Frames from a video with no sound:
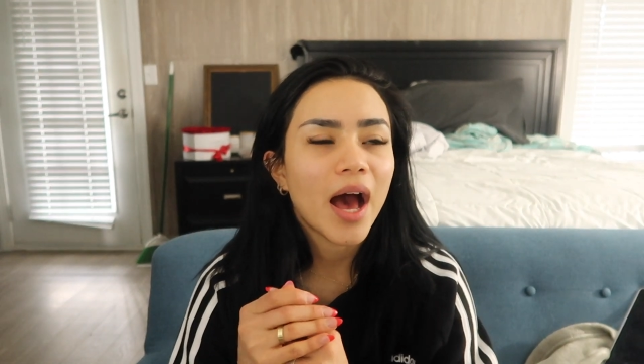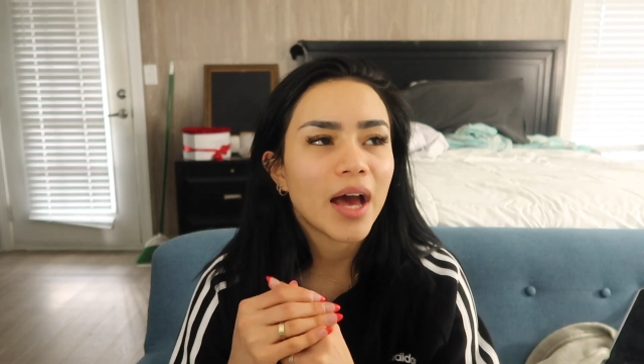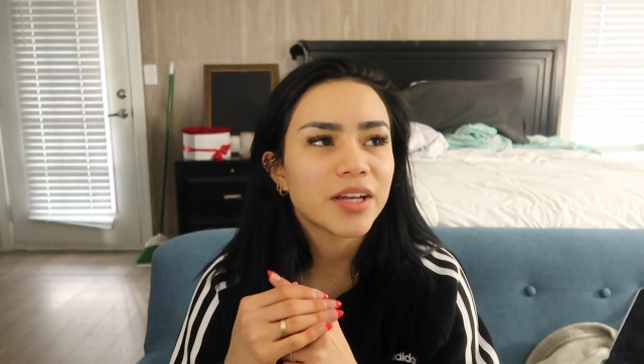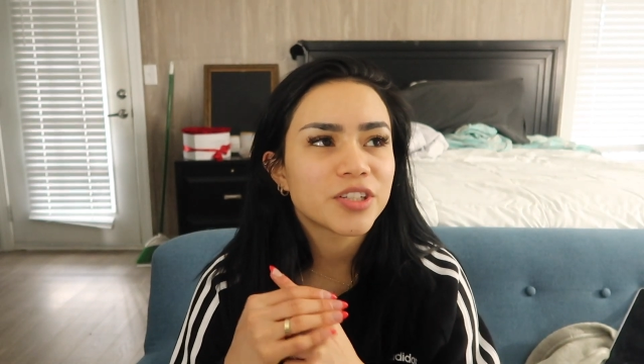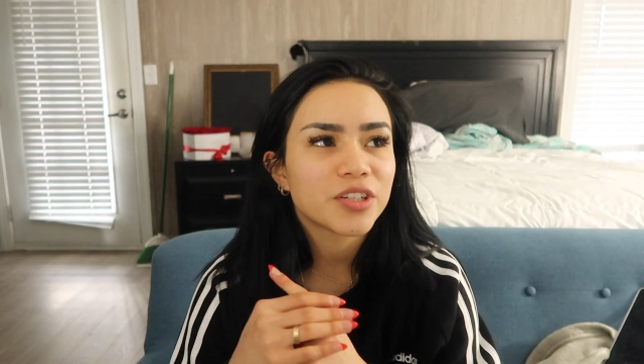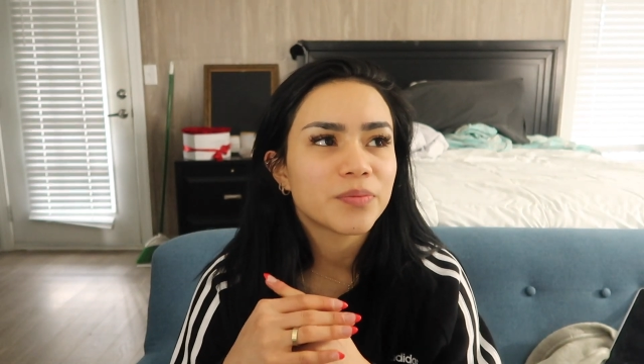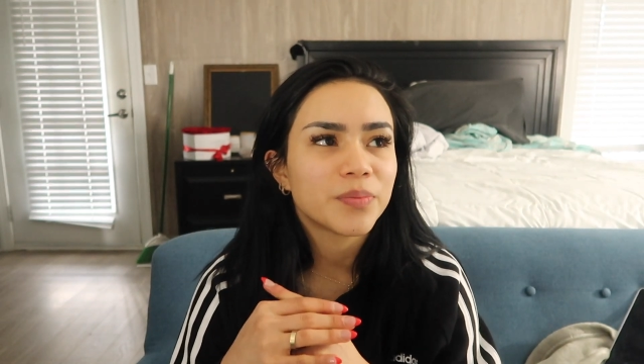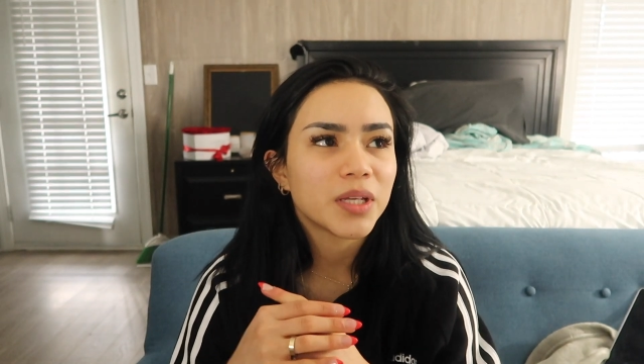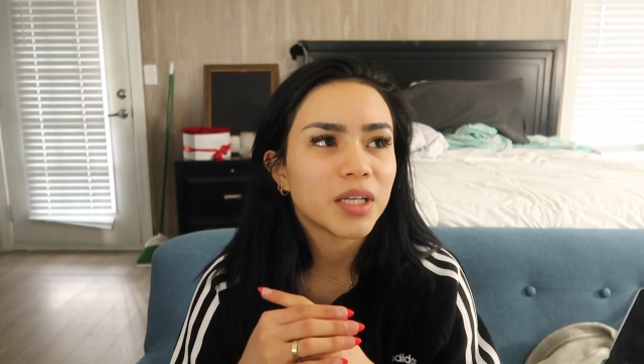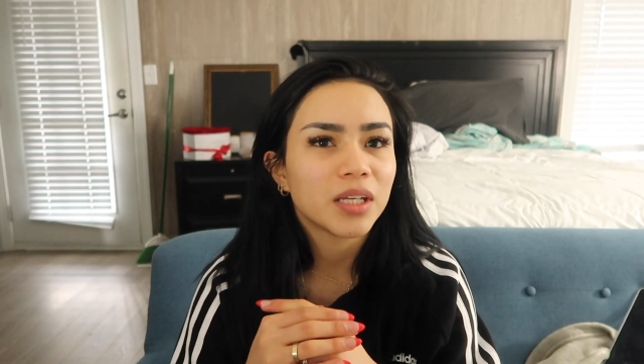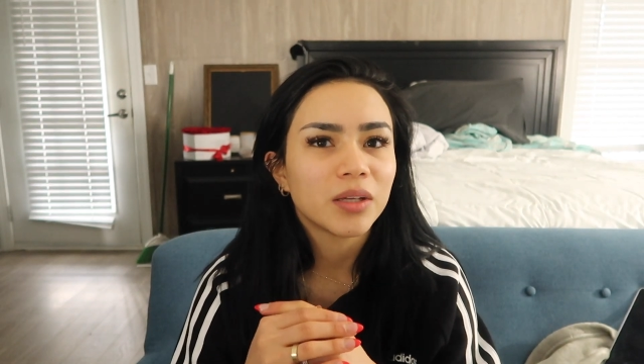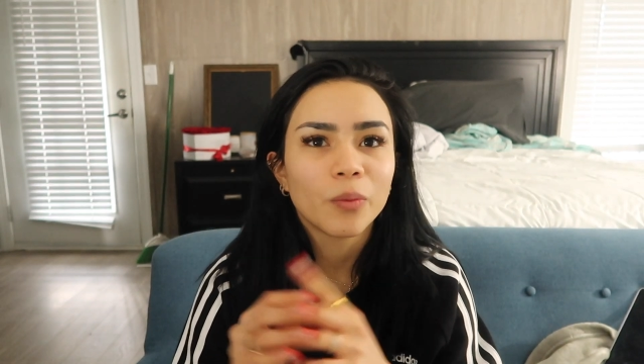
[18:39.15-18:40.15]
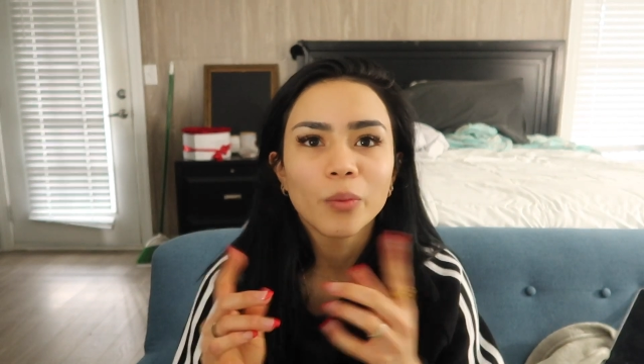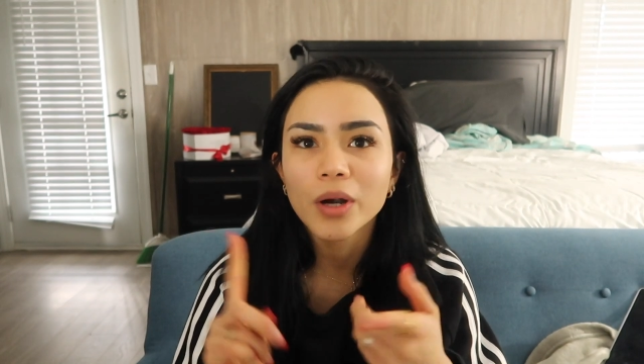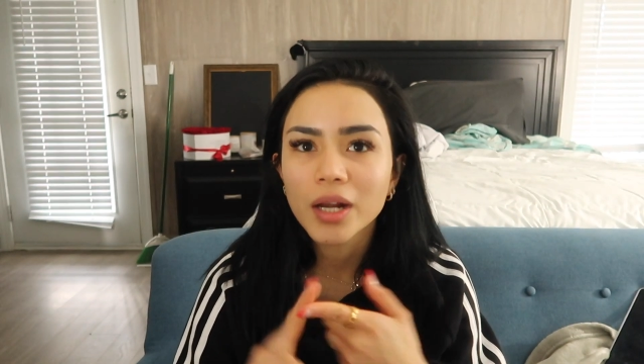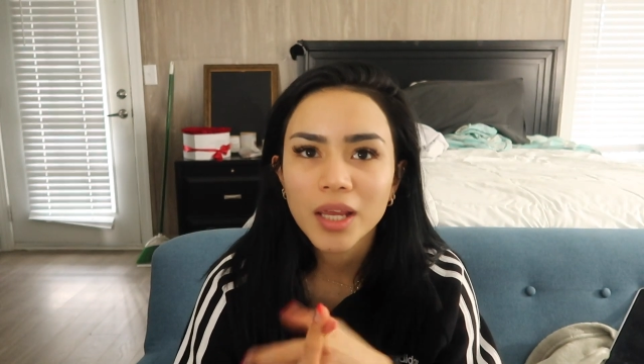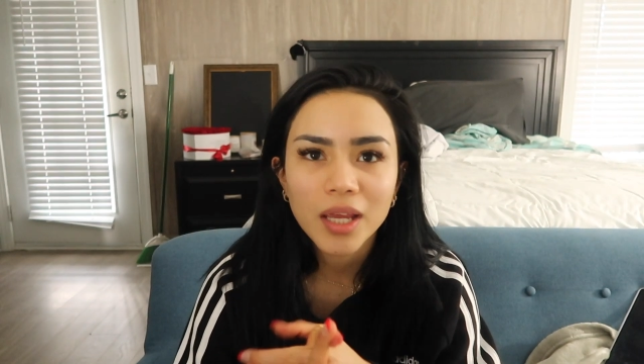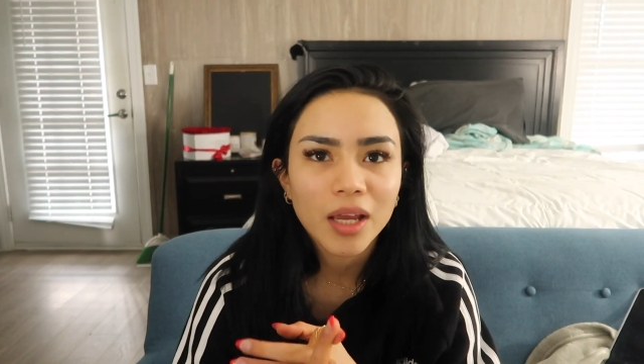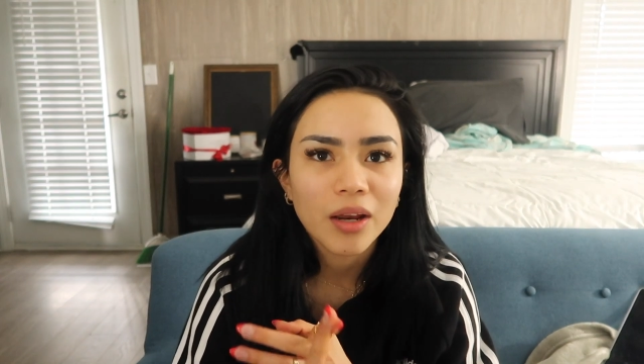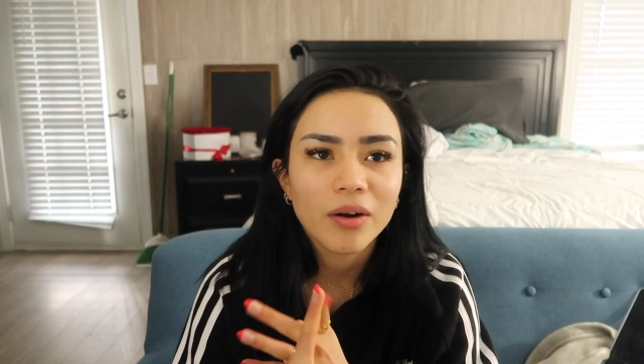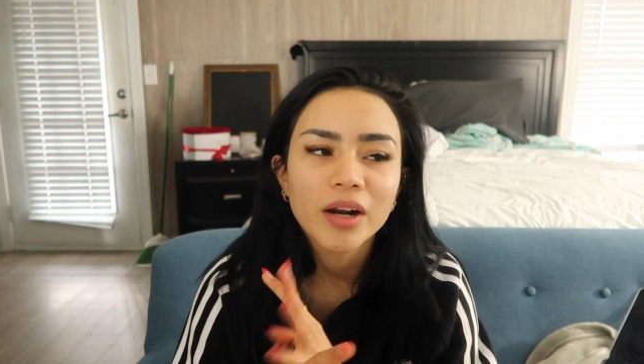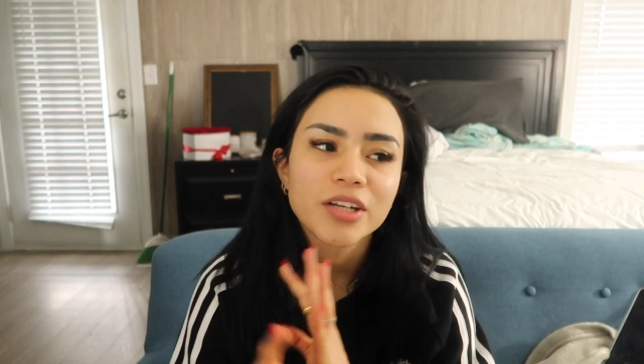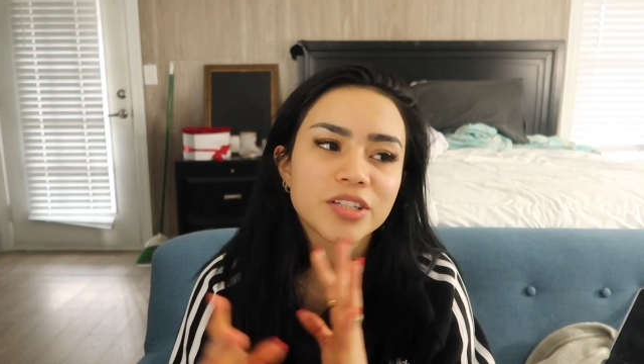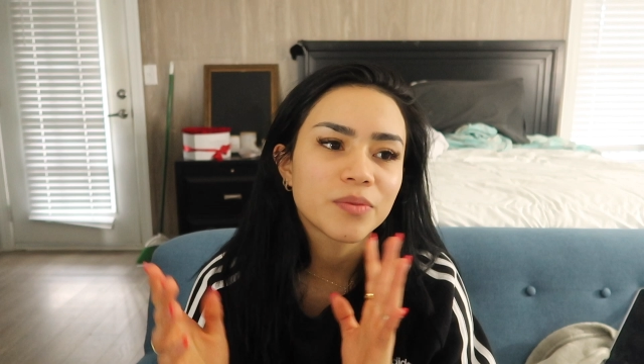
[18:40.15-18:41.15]
I should be working
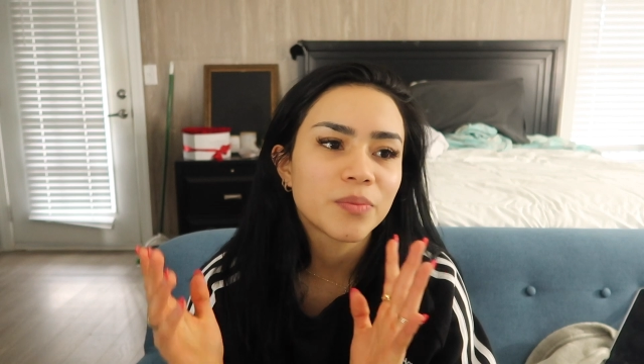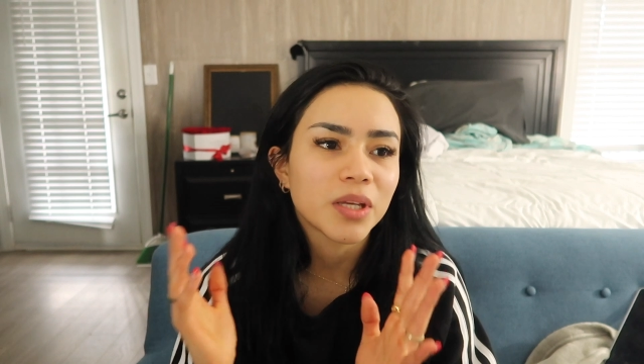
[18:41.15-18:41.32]
or I should